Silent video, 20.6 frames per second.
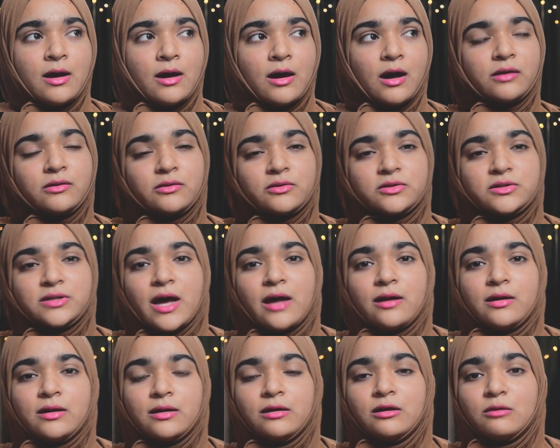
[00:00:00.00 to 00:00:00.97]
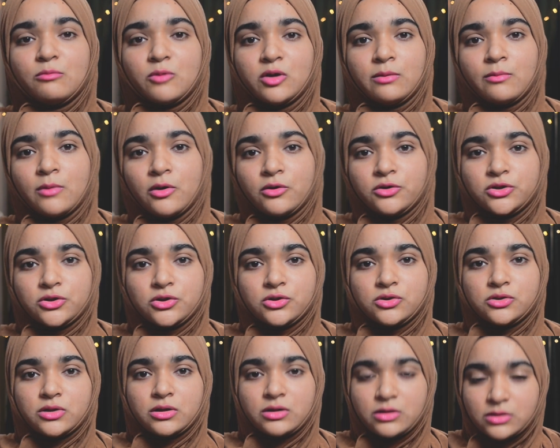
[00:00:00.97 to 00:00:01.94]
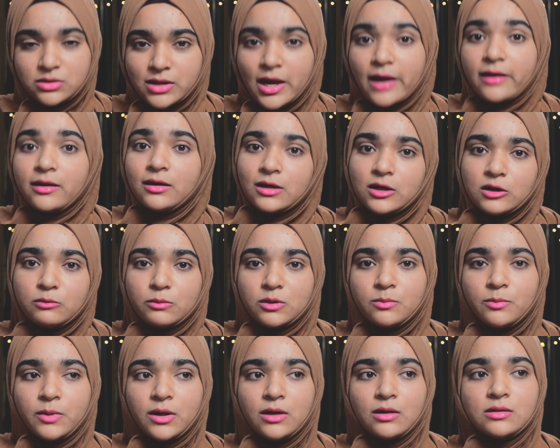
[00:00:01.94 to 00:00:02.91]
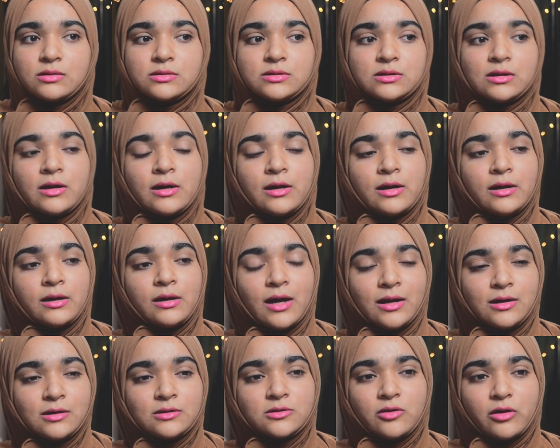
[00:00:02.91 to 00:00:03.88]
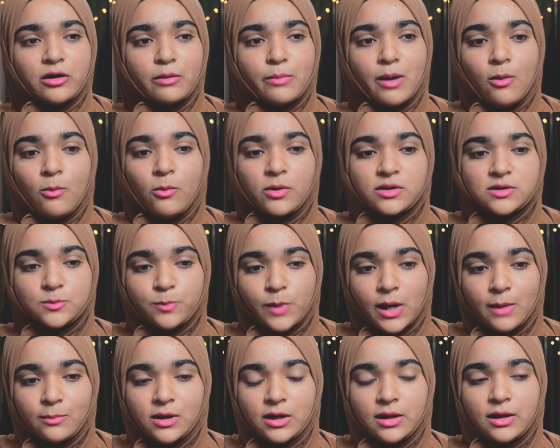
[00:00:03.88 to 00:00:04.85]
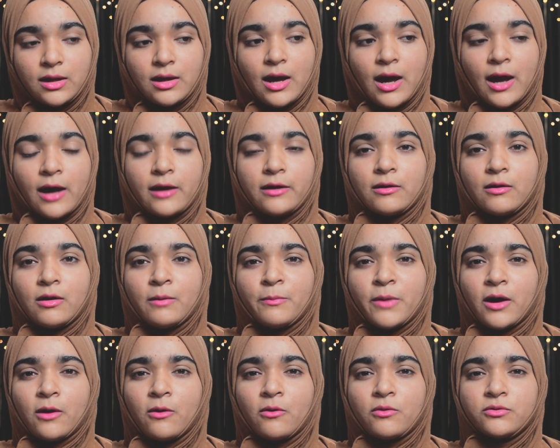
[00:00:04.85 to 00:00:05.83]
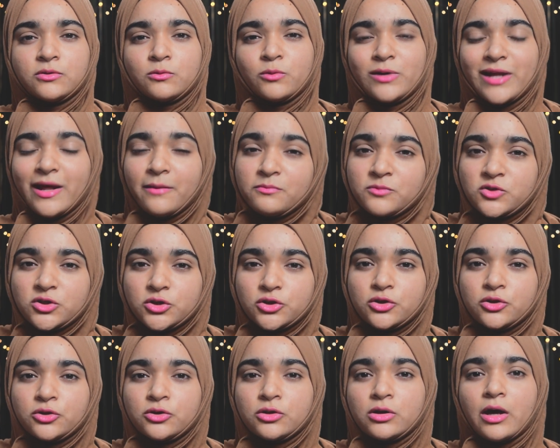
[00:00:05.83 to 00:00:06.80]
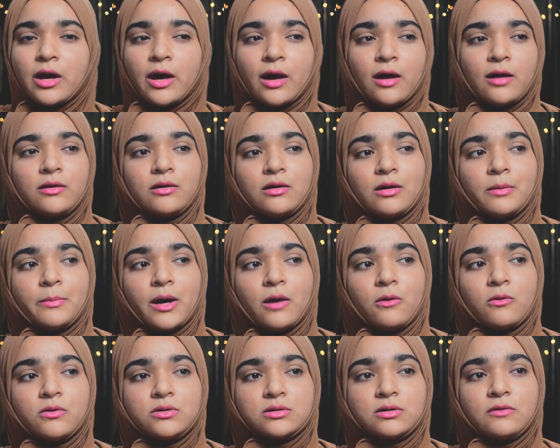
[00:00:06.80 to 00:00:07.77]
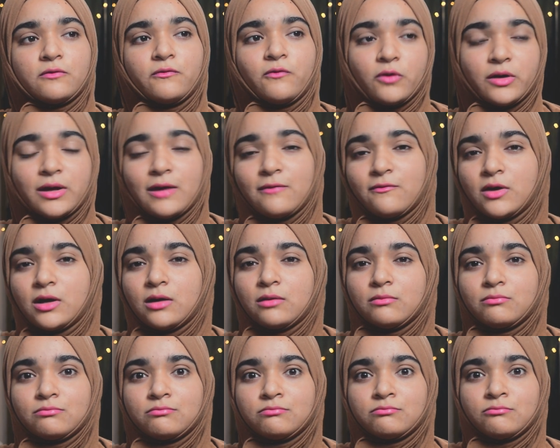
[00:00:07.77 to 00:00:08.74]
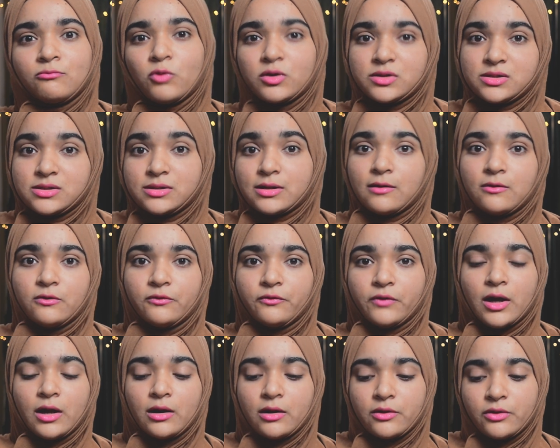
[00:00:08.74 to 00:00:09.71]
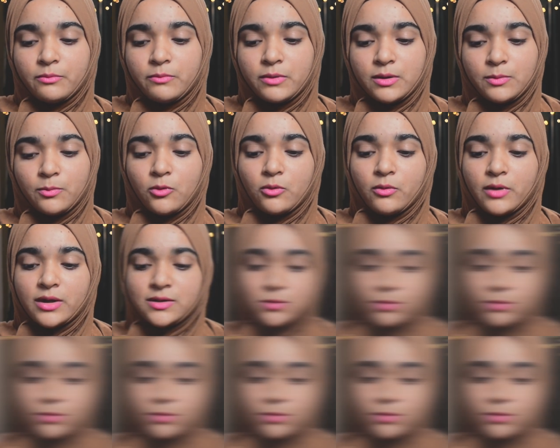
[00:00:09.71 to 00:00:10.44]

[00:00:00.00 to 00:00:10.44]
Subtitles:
understanding human emotions, understanding human beings, getting to know about one's family and about redemption and about forgiving oneself and other people as